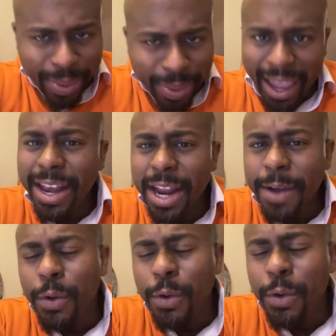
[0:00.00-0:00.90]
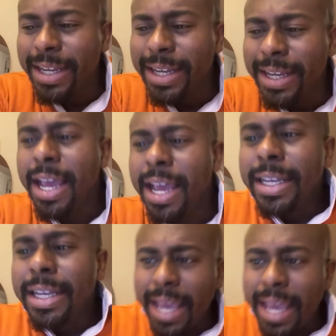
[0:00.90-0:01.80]
And Nick Fuentes
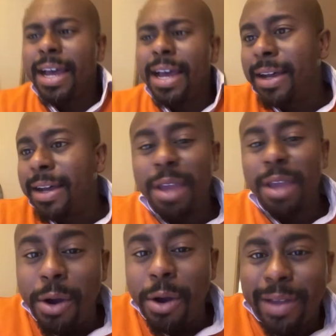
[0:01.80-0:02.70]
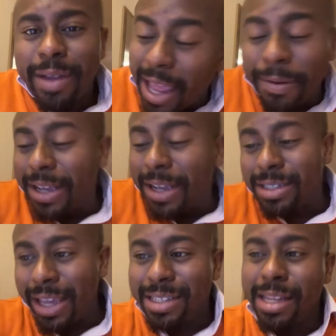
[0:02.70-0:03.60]
said,
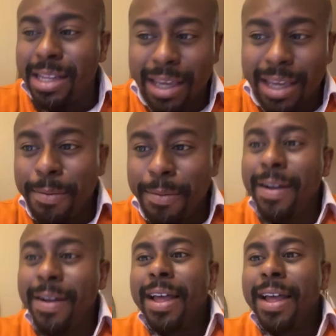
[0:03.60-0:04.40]
hilariously to the camera,